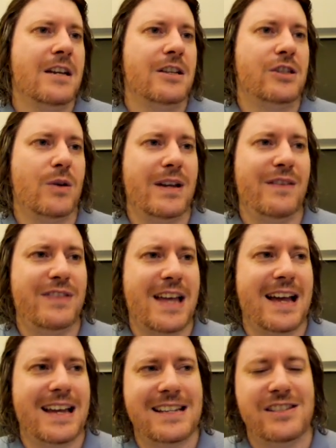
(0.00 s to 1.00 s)
So if
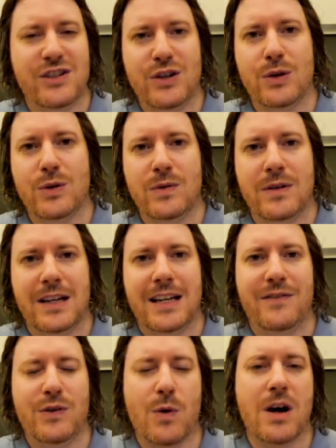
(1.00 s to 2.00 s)
that is you,
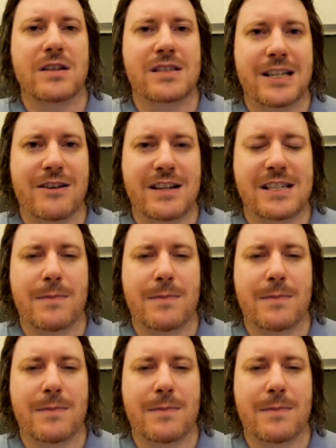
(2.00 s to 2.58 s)
if you are serious